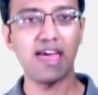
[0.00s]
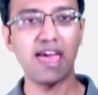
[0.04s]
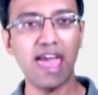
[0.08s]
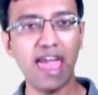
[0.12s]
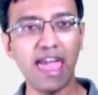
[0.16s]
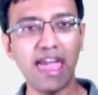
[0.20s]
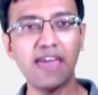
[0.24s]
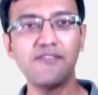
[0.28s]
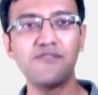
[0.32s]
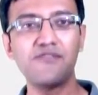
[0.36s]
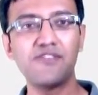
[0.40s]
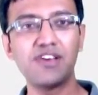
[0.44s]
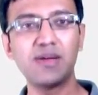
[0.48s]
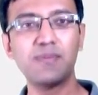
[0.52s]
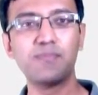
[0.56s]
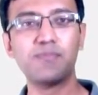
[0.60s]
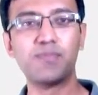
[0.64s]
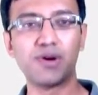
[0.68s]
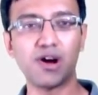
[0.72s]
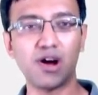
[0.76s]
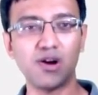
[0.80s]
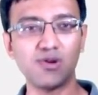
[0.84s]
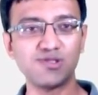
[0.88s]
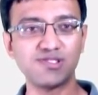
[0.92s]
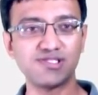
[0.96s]
Every
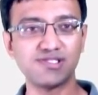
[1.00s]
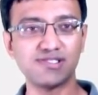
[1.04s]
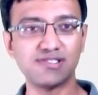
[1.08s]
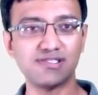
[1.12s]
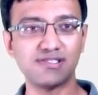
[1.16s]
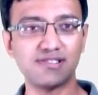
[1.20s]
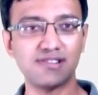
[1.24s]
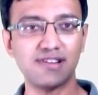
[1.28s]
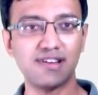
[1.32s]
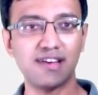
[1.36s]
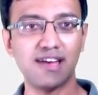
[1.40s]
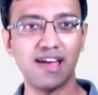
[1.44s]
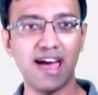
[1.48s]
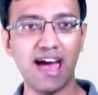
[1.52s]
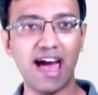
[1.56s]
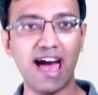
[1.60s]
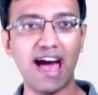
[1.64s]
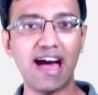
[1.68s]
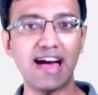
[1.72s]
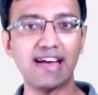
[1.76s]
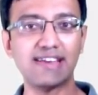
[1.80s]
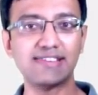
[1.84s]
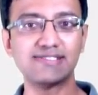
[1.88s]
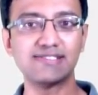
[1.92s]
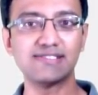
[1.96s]
browser
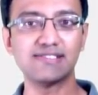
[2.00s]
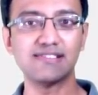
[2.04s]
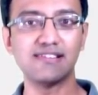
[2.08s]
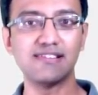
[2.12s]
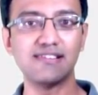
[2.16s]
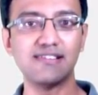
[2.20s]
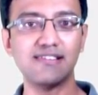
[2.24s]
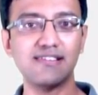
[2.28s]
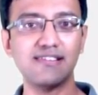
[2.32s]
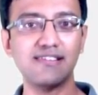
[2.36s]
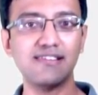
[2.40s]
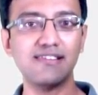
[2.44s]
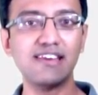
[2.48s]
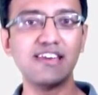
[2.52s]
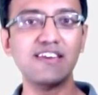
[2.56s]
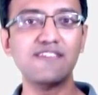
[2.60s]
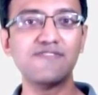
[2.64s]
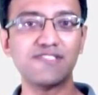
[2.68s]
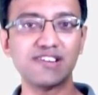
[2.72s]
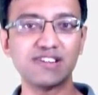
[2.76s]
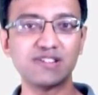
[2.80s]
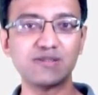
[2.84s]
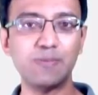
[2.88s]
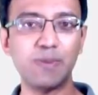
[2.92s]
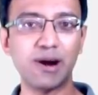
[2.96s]
has a
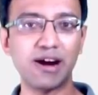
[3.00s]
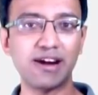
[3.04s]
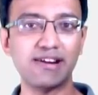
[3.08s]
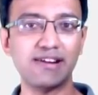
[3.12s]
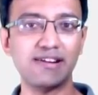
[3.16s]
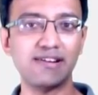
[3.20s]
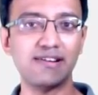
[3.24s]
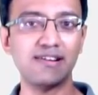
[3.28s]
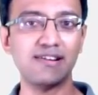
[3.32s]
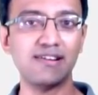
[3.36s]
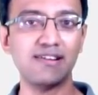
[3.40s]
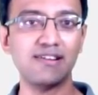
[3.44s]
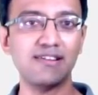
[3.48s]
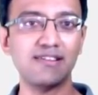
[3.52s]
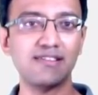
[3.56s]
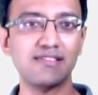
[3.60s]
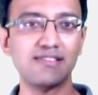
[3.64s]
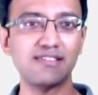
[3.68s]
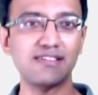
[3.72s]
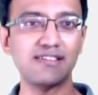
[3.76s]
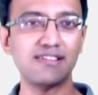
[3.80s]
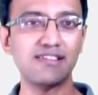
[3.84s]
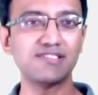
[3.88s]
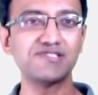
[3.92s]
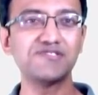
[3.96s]
refresh button
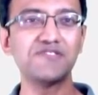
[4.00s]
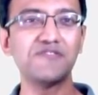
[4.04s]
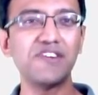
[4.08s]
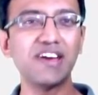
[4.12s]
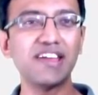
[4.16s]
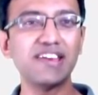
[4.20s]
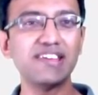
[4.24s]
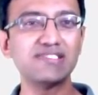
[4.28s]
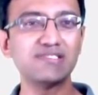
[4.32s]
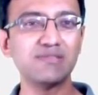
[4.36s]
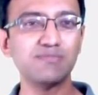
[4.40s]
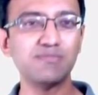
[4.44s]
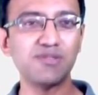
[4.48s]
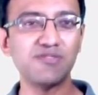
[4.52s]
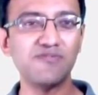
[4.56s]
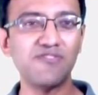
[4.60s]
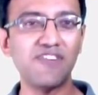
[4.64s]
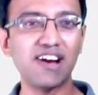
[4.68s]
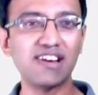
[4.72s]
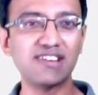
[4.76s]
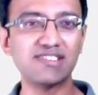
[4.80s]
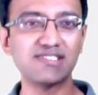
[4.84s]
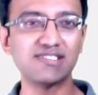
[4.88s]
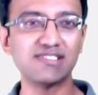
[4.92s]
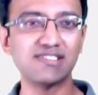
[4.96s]
that does a very simple
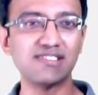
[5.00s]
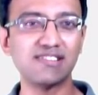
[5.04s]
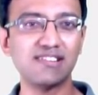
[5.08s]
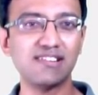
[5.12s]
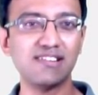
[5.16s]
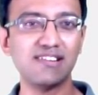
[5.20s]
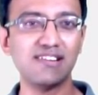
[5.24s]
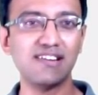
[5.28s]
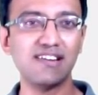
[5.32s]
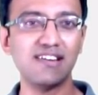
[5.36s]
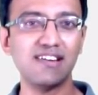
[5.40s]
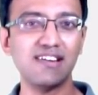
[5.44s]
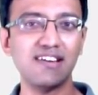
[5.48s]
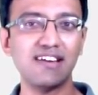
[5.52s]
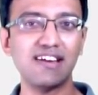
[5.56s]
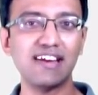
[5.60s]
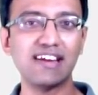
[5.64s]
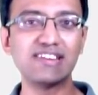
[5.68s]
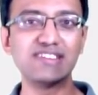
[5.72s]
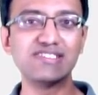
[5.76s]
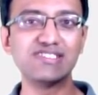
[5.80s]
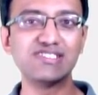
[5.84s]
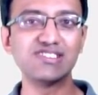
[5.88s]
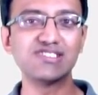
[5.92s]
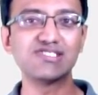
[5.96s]
function.
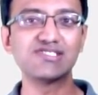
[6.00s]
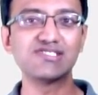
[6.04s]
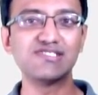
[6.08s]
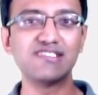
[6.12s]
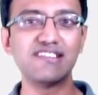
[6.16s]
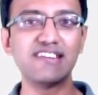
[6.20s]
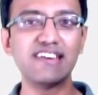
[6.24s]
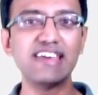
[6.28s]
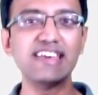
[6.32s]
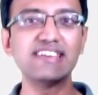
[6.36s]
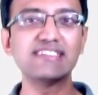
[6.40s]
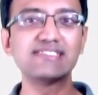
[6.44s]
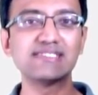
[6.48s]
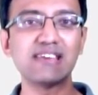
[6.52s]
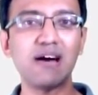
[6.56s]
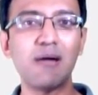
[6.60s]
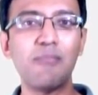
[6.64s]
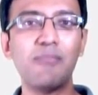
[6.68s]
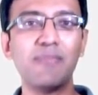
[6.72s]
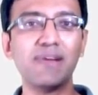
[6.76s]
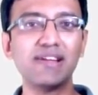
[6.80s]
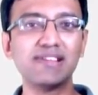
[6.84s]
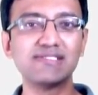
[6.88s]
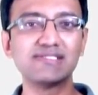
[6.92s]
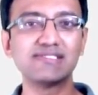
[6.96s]
It just
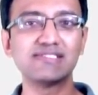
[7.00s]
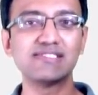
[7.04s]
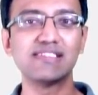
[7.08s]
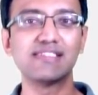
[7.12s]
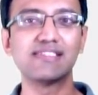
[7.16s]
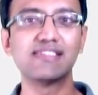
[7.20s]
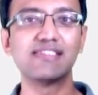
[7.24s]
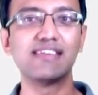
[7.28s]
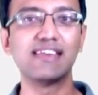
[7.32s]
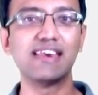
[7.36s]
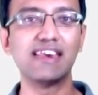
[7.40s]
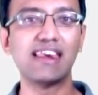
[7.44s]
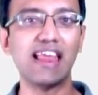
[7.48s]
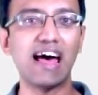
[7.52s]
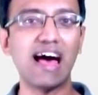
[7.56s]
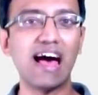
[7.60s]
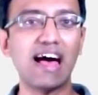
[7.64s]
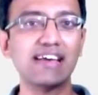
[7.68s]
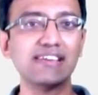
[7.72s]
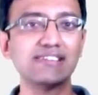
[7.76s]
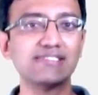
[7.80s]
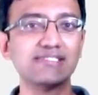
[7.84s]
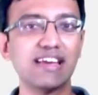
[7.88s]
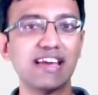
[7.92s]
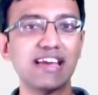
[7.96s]
resubmits the
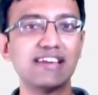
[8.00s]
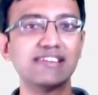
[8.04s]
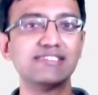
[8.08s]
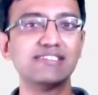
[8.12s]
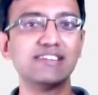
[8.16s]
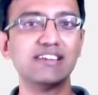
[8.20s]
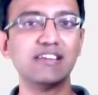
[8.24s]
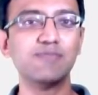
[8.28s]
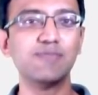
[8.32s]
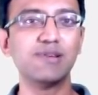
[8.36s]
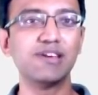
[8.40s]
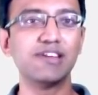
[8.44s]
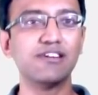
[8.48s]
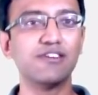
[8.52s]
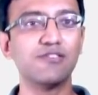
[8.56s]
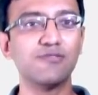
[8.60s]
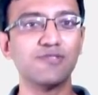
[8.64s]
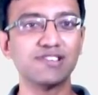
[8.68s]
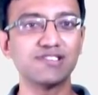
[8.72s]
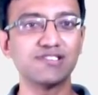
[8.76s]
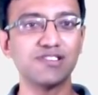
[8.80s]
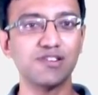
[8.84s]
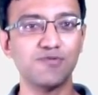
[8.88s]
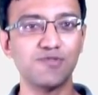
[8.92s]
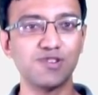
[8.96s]
last HTTP
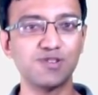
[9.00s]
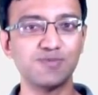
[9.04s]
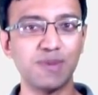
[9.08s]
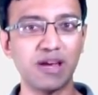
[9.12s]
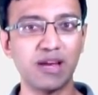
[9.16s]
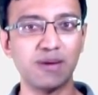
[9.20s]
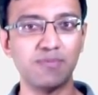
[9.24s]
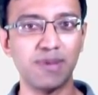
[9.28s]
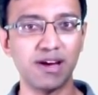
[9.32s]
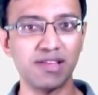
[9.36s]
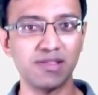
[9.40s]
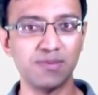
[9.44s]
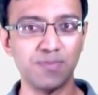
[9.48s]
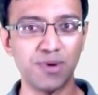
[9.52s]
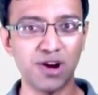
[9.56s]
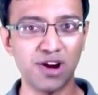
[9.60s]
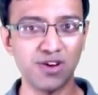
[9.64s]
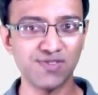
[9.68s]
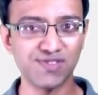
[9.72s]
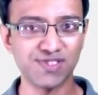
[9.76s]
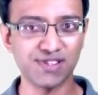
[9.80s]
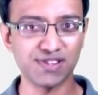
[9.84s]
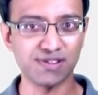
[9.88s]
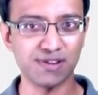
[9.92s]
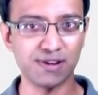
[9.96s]
request that was made by the
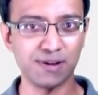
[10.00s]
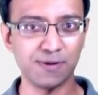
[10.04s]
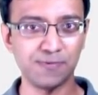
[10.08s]
browser.